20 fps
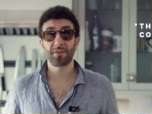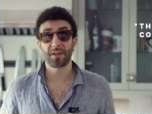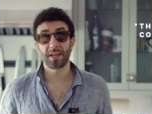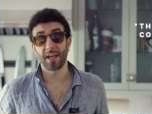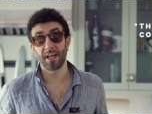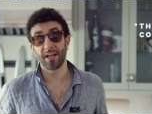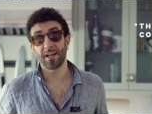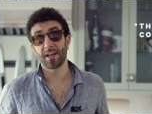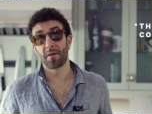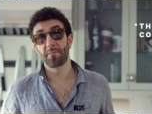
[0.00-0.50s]

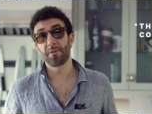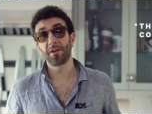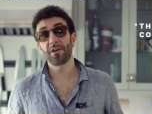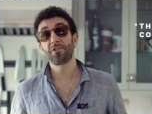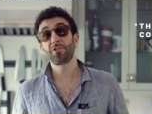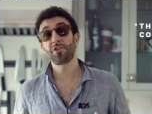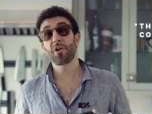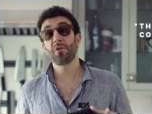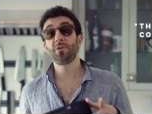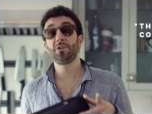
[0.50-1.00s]
Kit, and I'm gonna
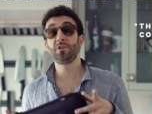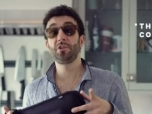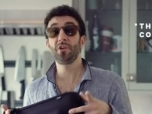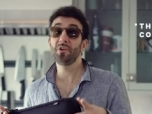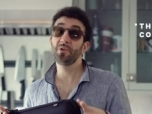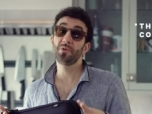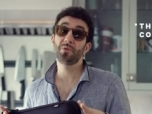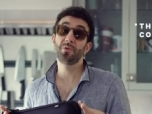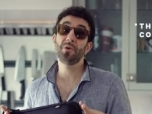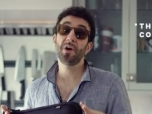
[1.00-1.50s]
show
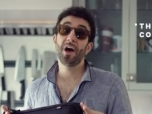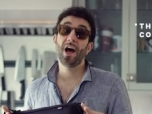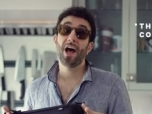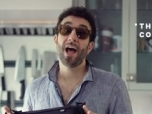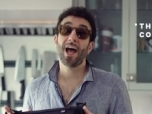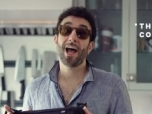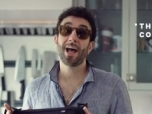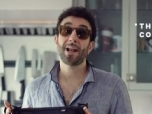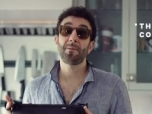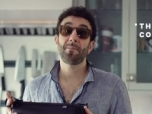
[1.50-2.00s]
you
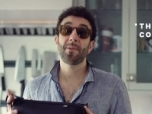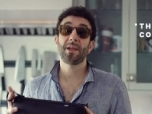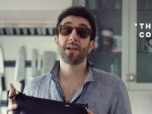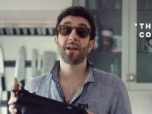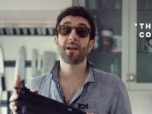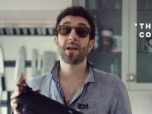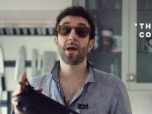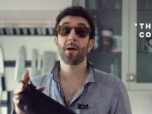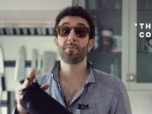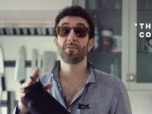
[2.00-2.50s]
how to make a
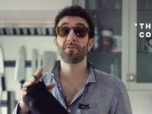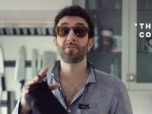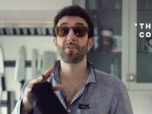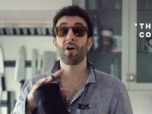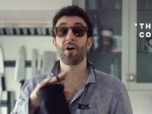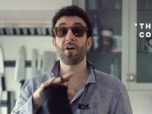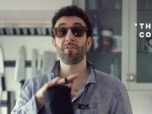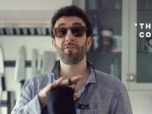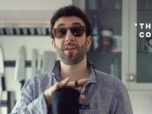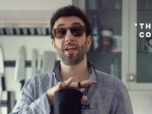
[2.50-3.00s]
cup of
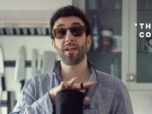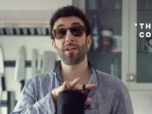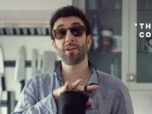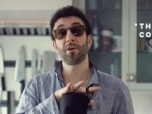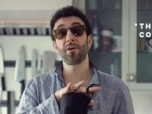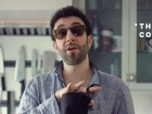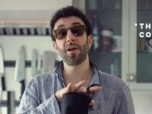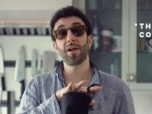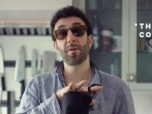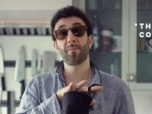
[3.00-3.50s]
coffee at
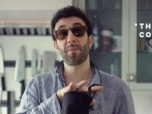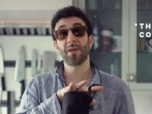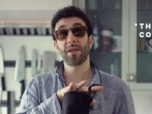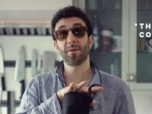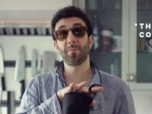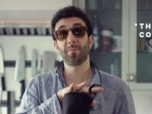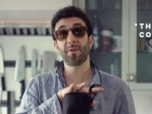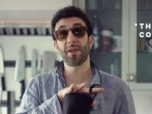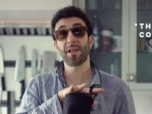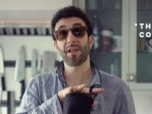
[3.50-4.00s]
your
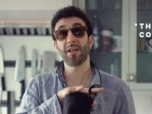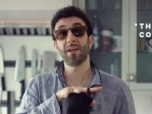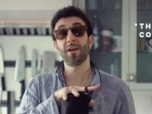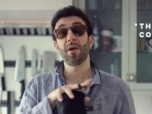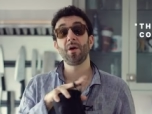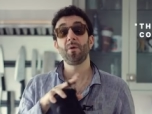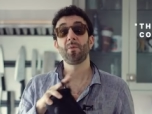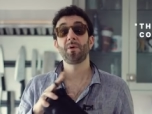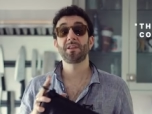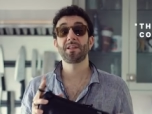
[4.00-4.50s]
Airbnb
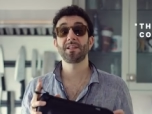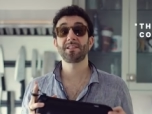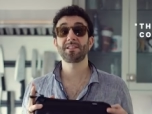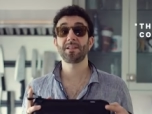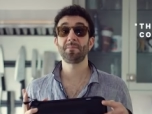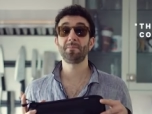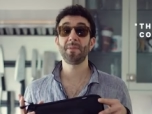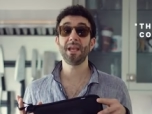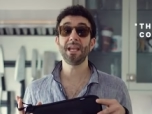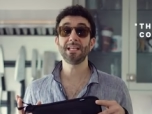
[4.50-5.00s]
with this
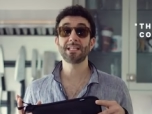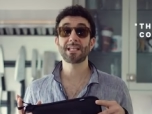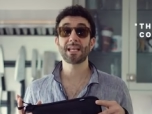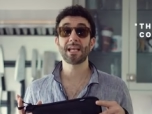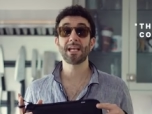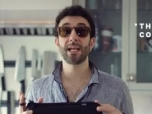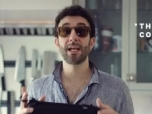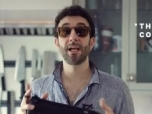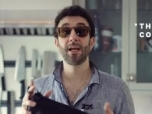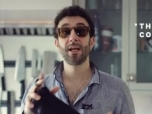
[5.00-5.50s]

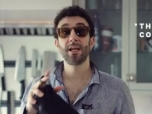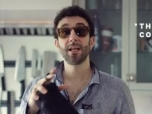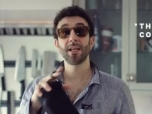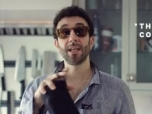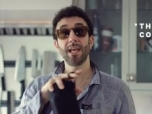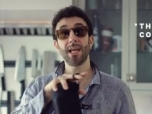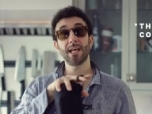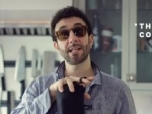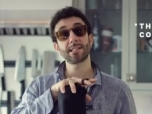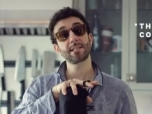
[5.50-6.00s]
amazing
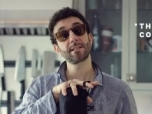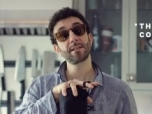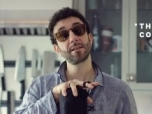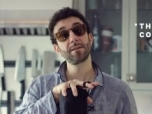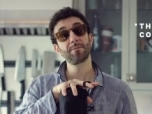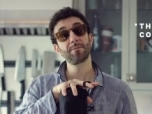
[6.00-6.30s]
kit.